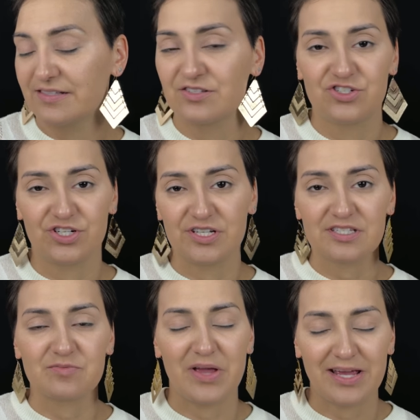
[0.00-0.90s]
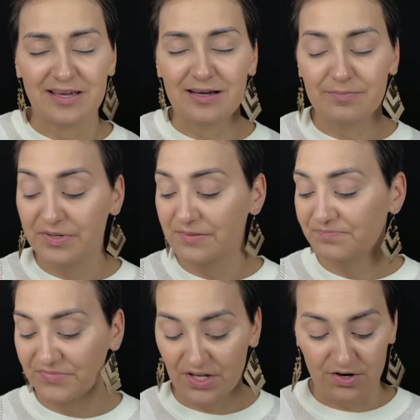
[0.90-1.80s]
it's just makeup.
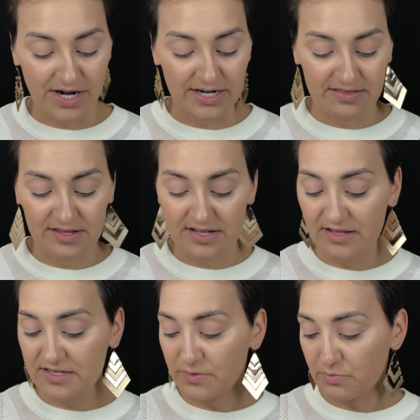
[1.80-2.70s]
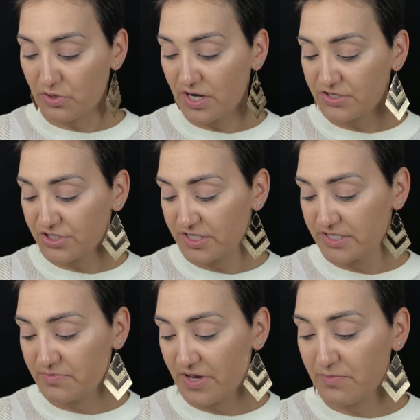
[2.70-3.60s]
All right, and then this brush
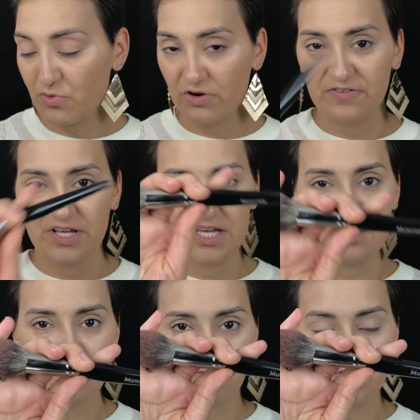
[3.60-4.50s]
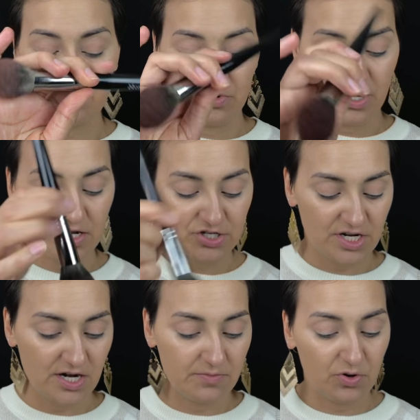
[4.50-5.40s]
is my Morphe E three brush,
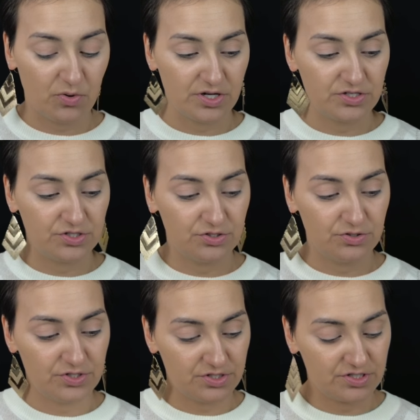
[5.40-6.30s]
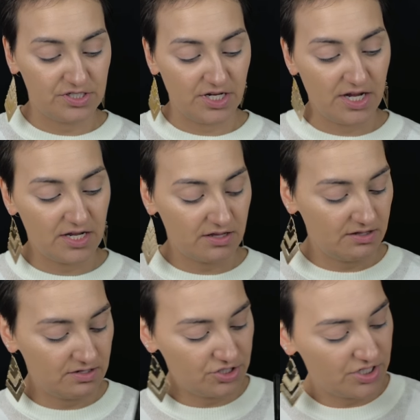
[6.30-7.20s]
and I'm going to just take
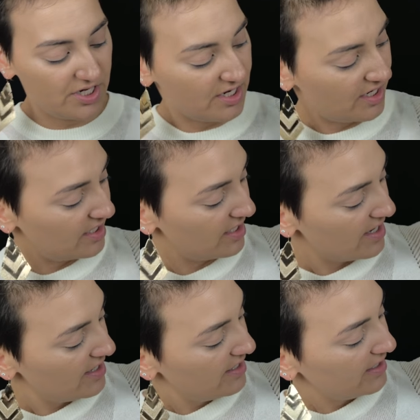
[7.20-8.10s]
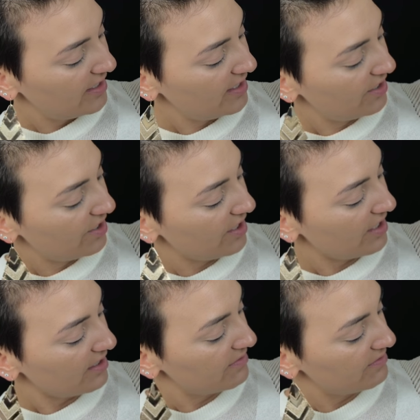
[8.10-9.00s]
the shade
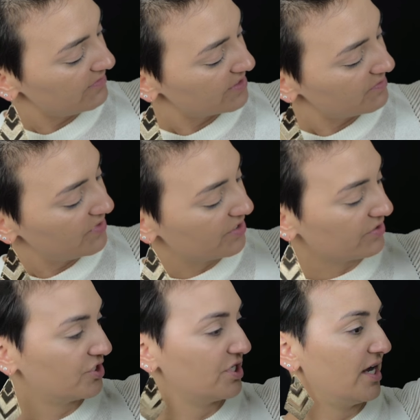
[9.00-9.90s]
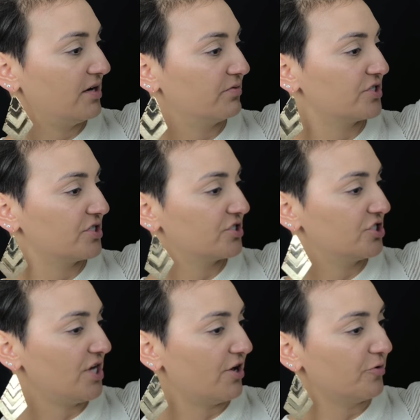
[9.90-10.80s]
here, this middle shade, which is
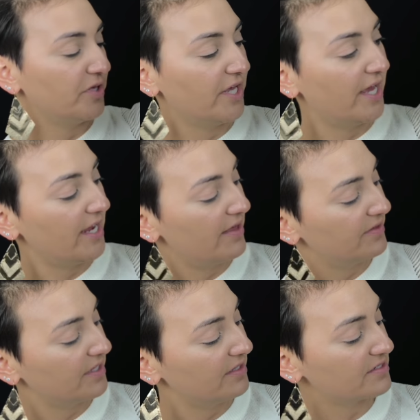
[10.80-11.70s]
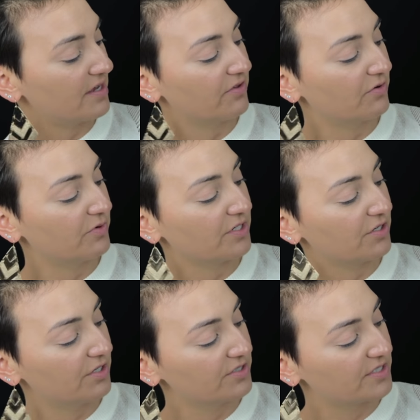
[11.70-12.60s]
Shadow Play, and then this other one
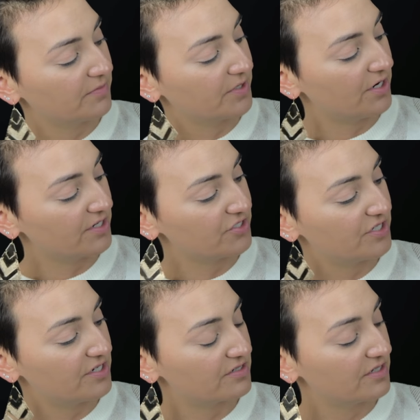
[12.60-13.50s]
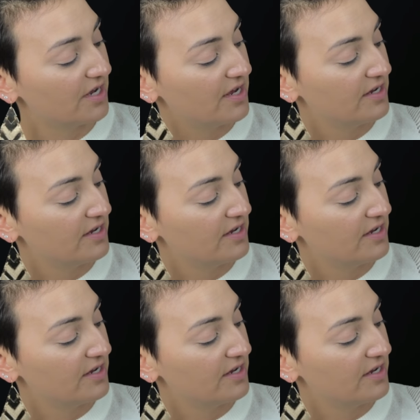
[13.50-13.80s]
called Subconscious.